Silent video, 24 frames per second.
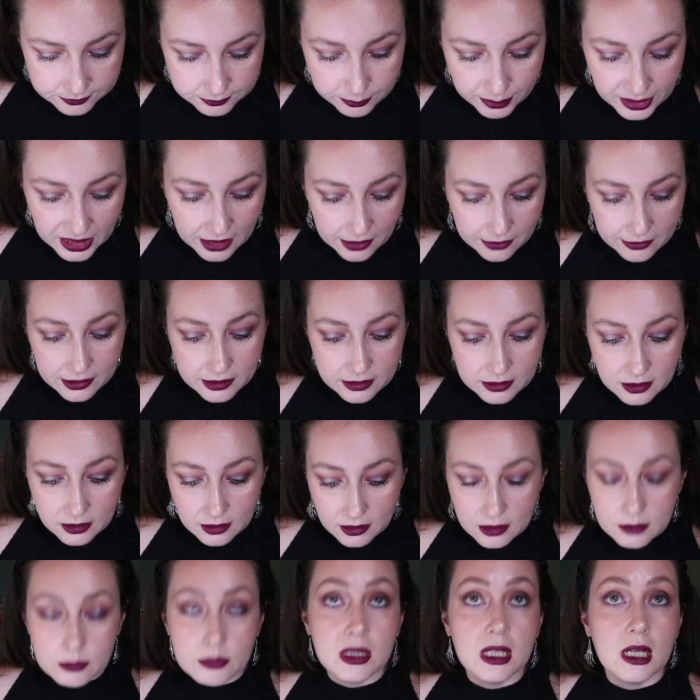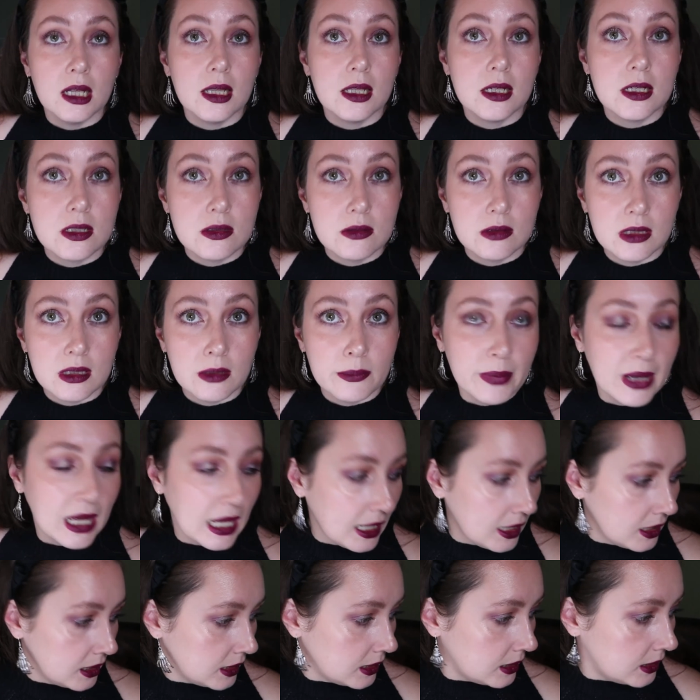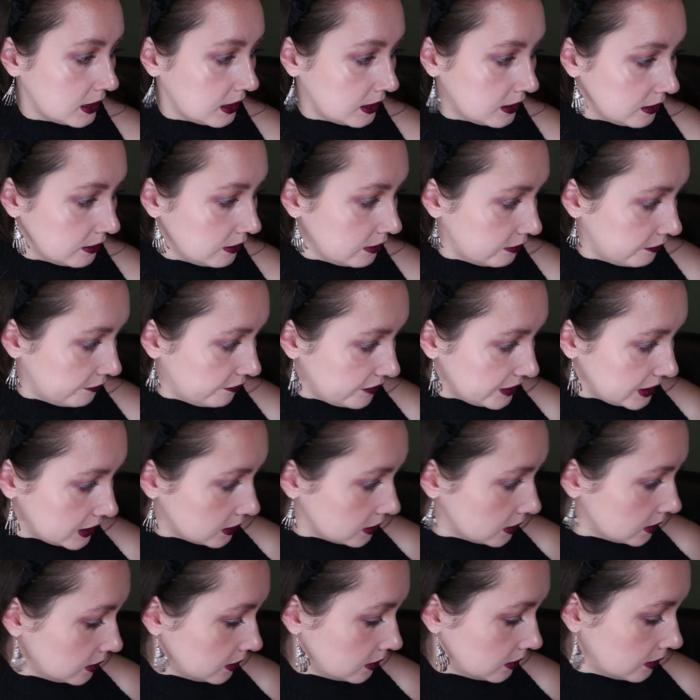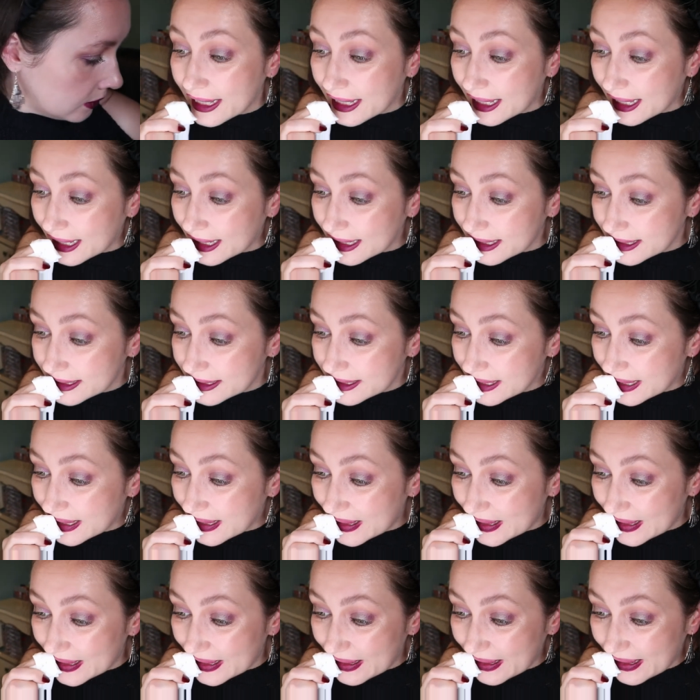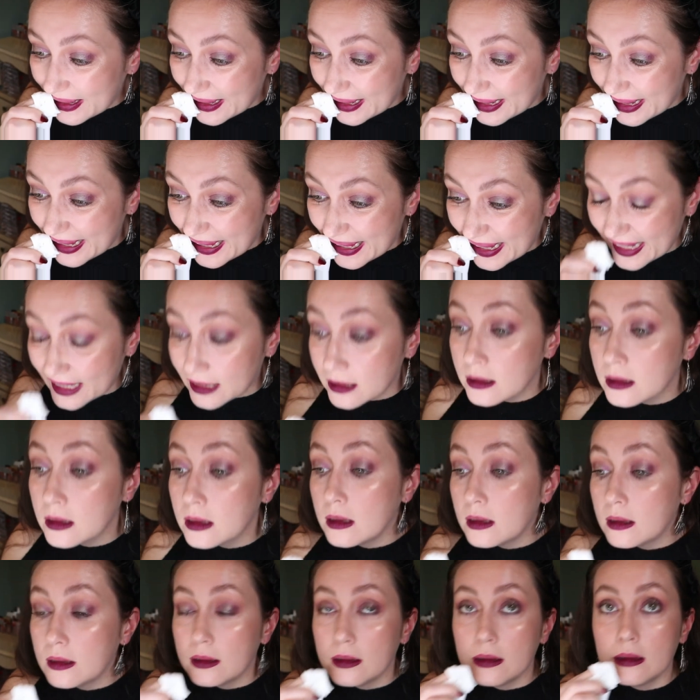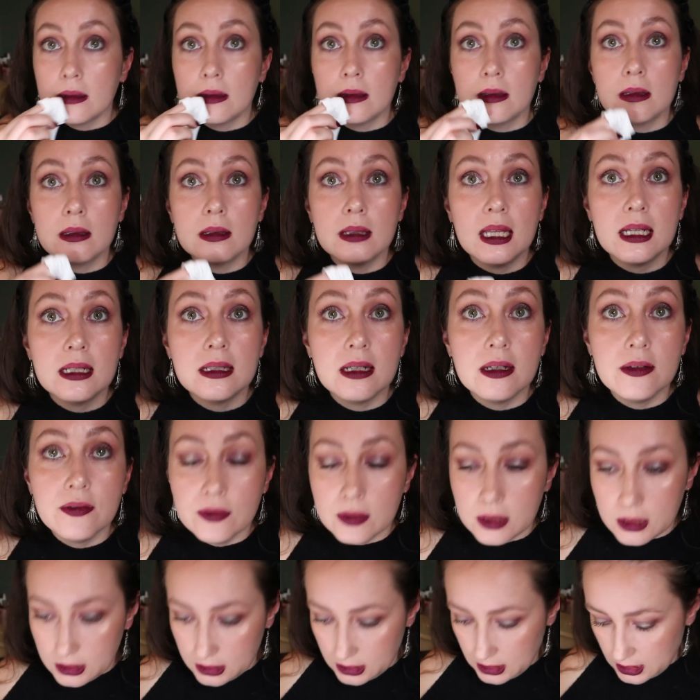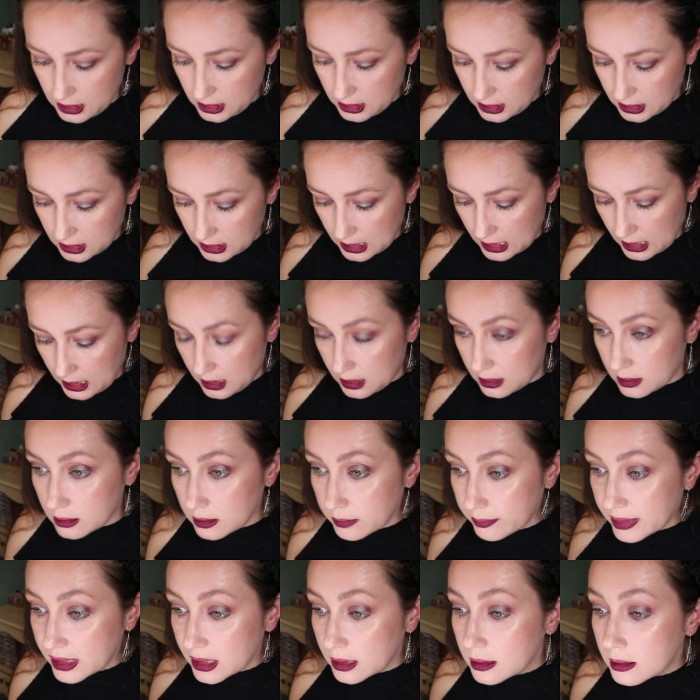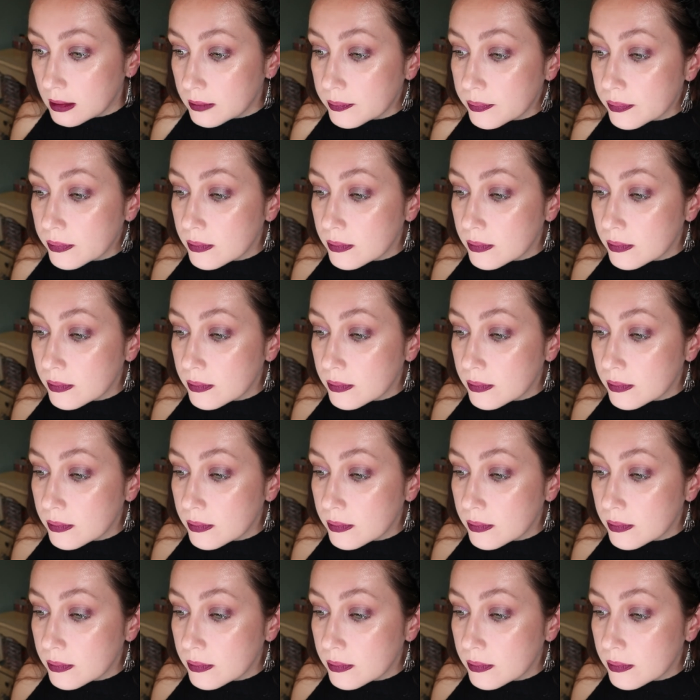pairing the lip colors with the palette, I feel. Yeah, so that definitely stained a bit,